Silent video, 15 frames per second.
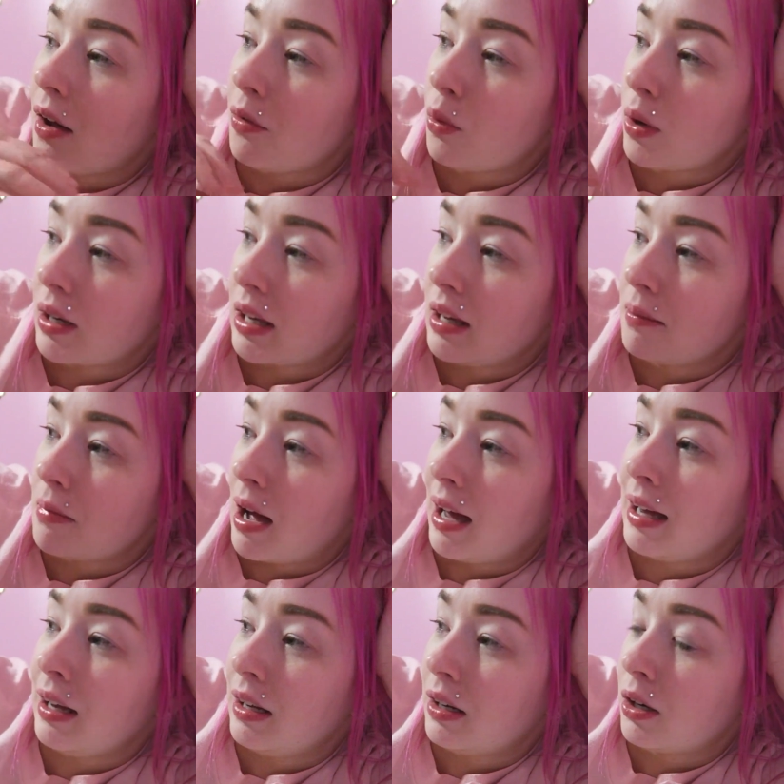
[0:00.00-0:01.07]
of working
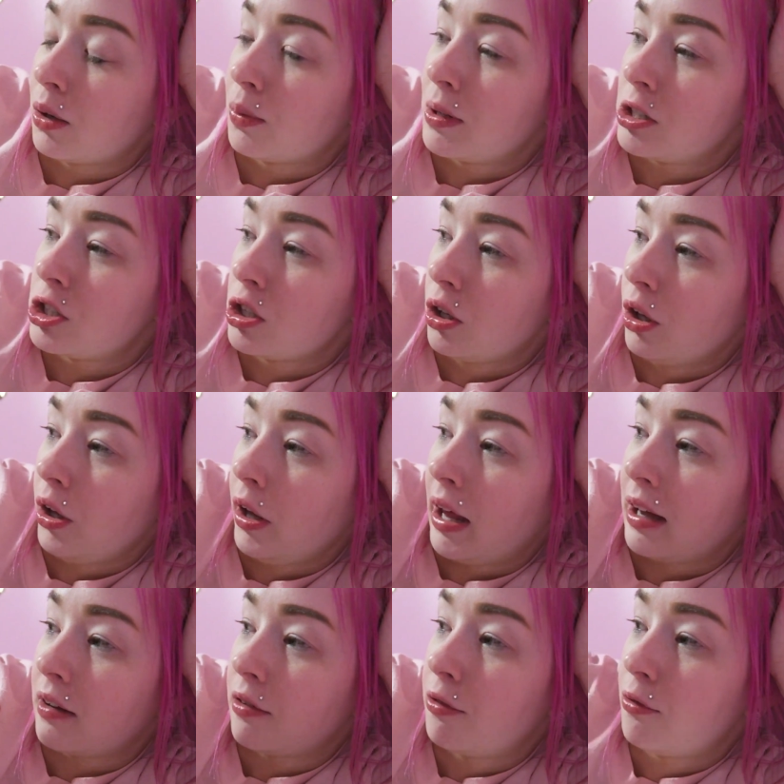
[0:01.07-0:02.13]
my original
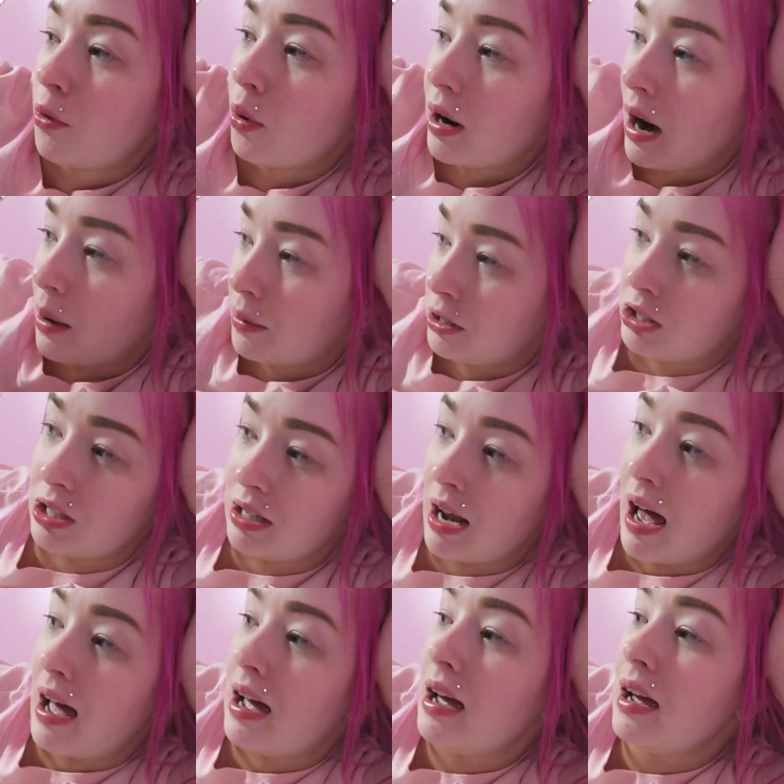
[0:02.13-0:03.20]
like 4 hours a
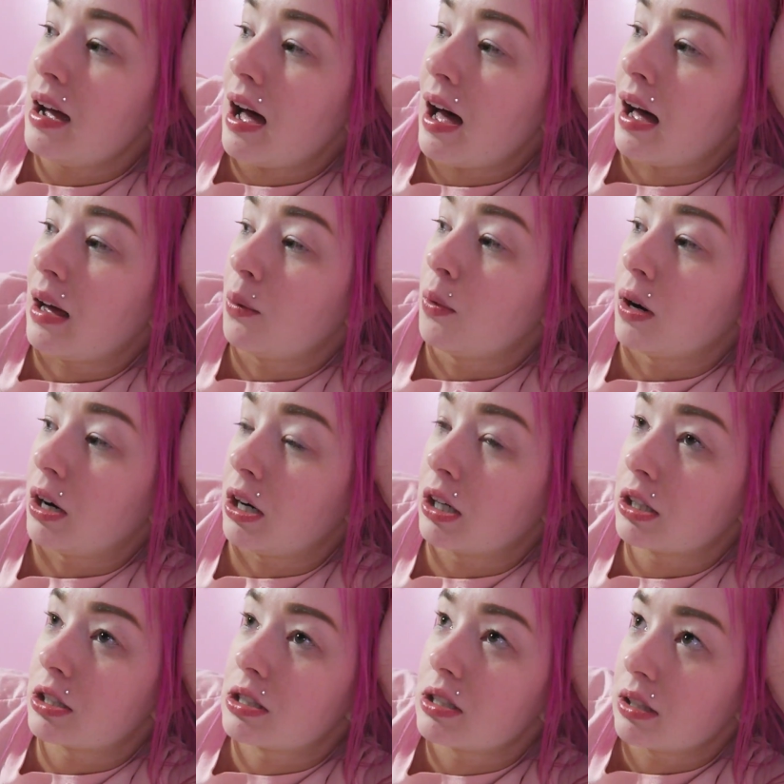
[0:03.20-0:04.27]
day, I
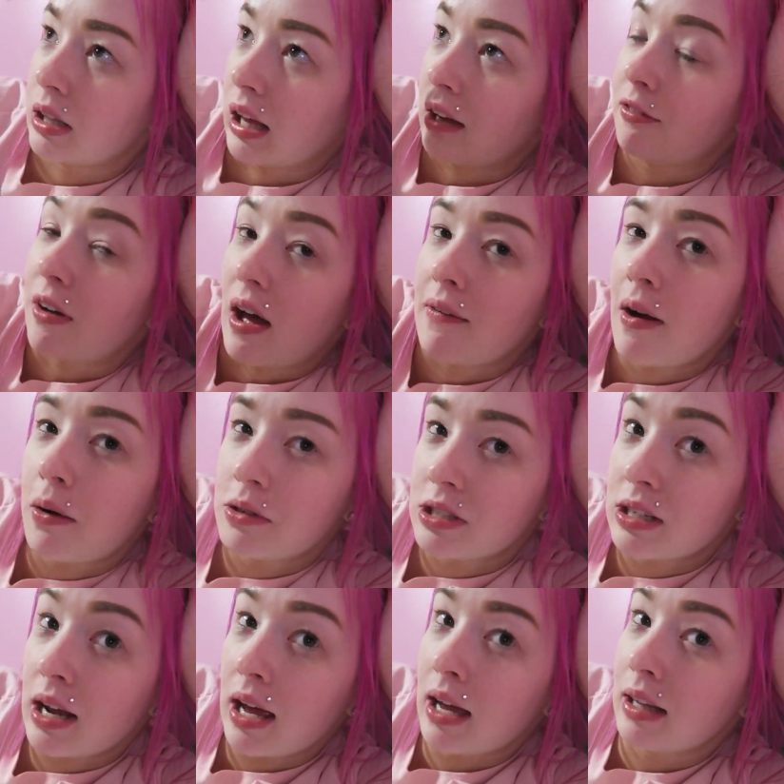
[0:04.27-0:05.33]
worked like 5
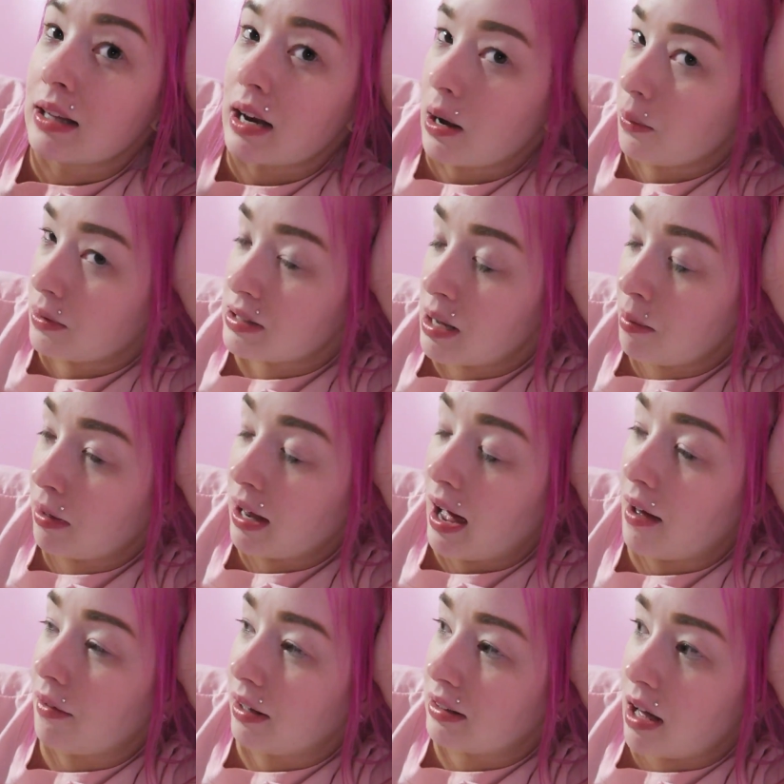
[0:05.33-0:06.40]
hours a day, and then I was able to
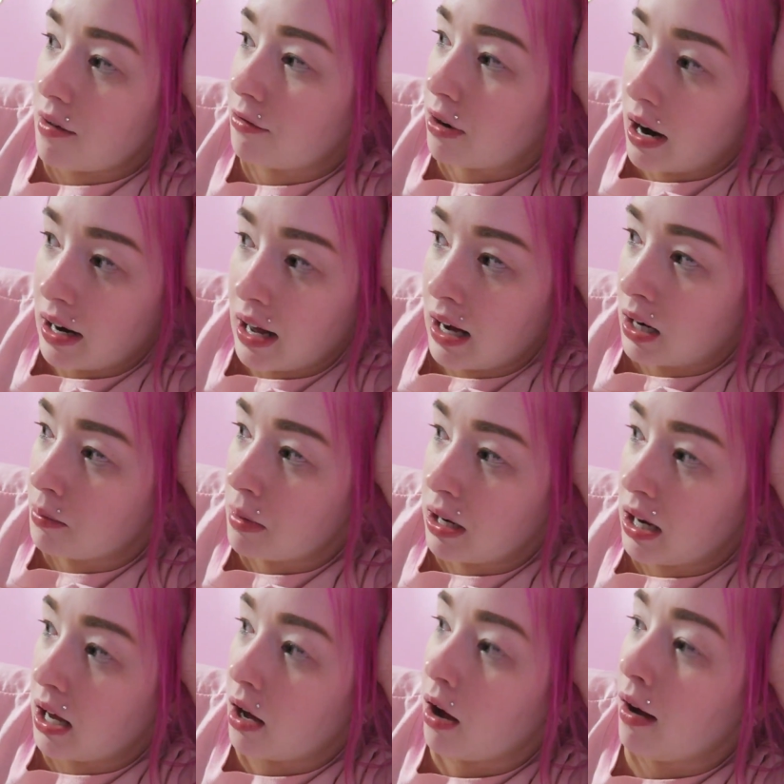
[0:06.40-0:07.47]
have like that Friday or
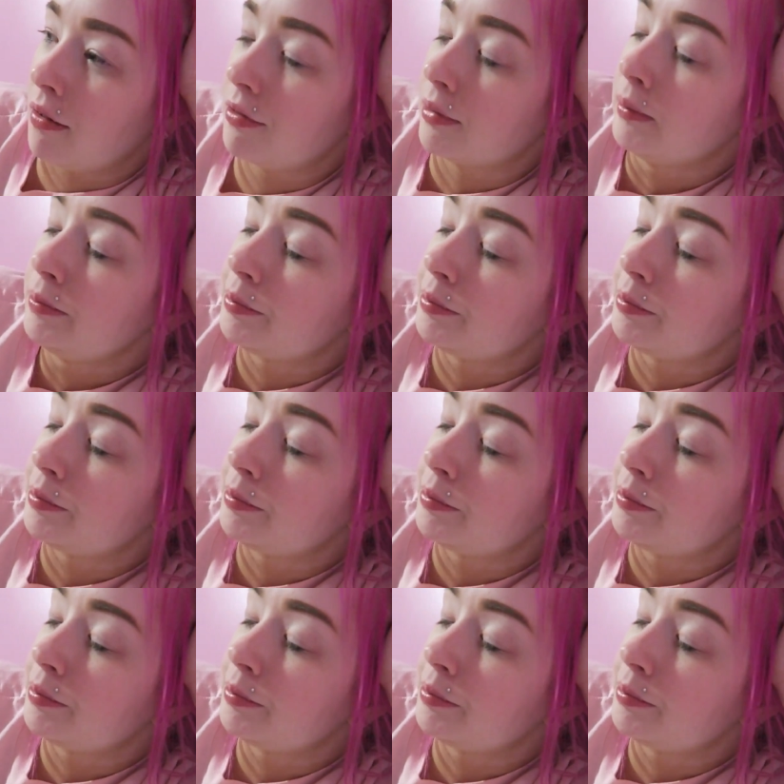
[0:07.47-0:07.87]
Monday off.